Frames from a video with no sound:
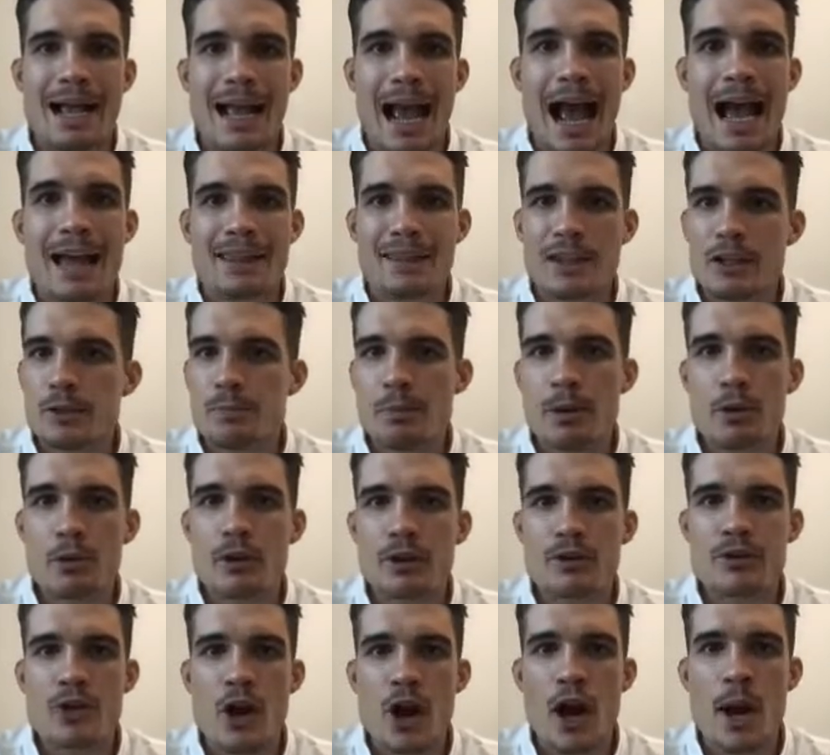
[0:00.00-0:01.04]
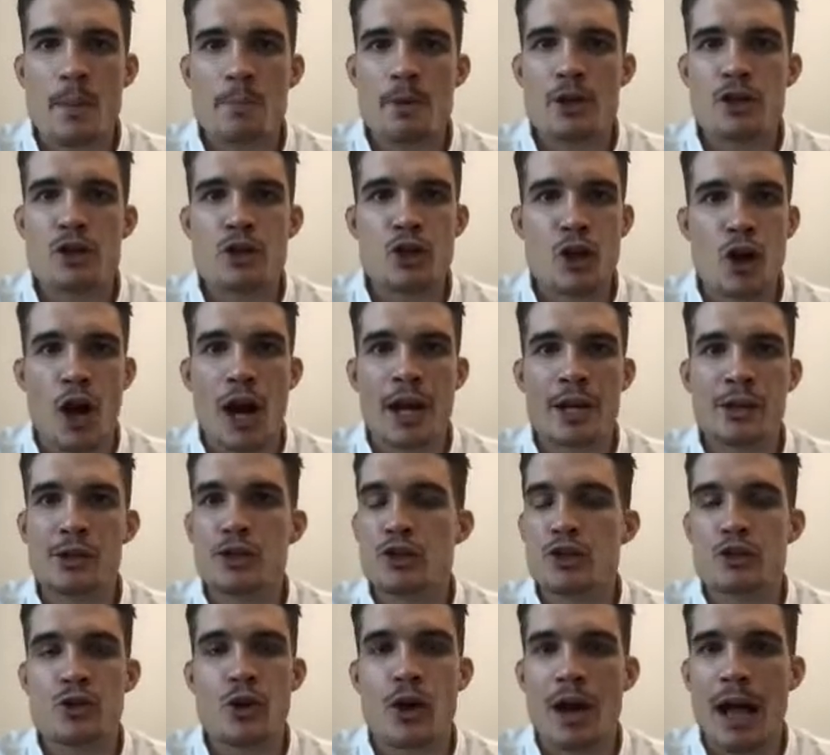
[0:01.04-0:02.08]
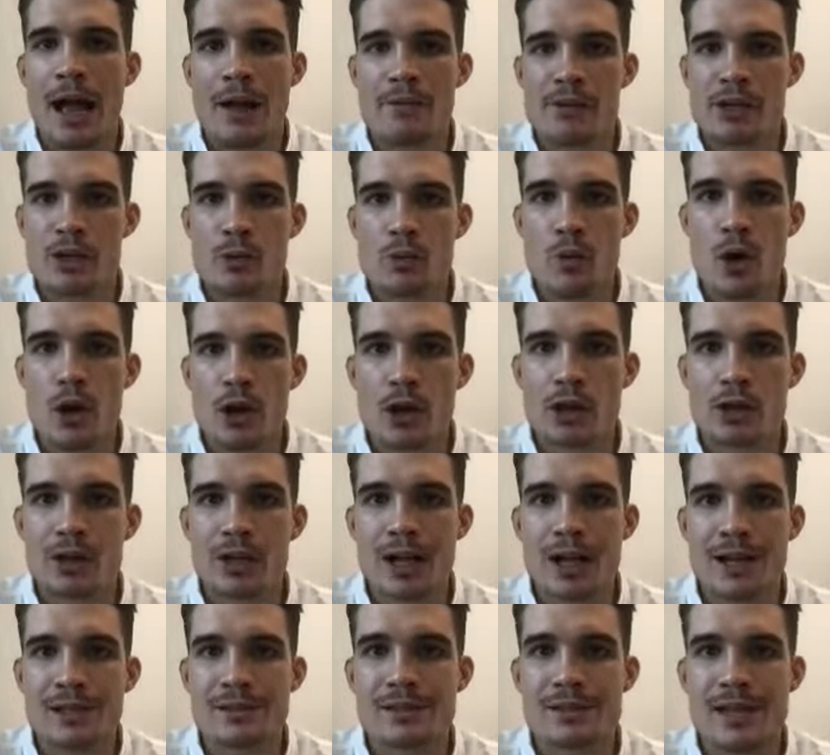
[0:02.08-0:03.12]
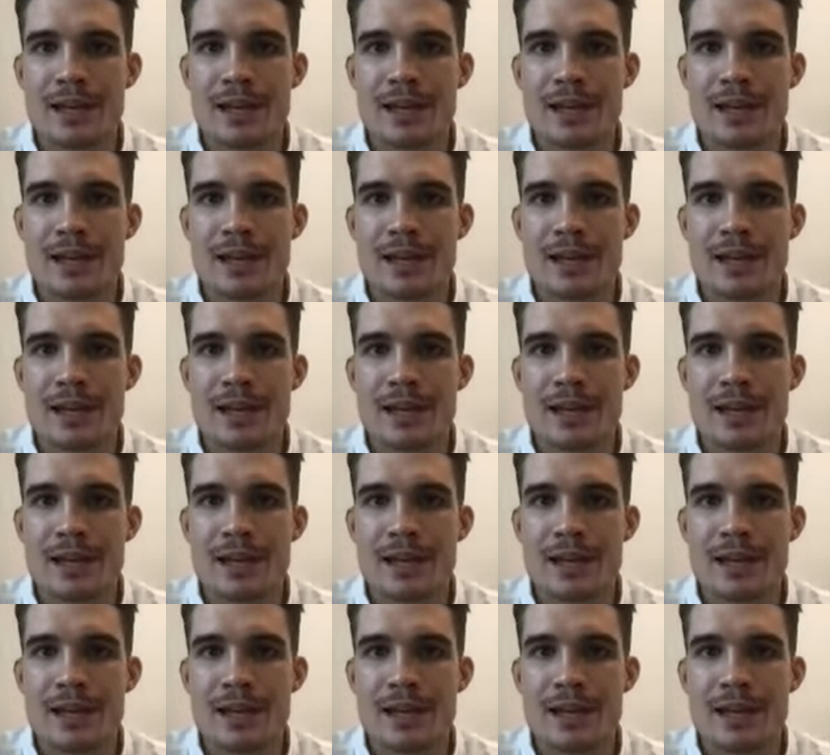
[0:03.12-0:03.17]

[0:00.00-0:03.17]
At this period of time, China does not have any working class.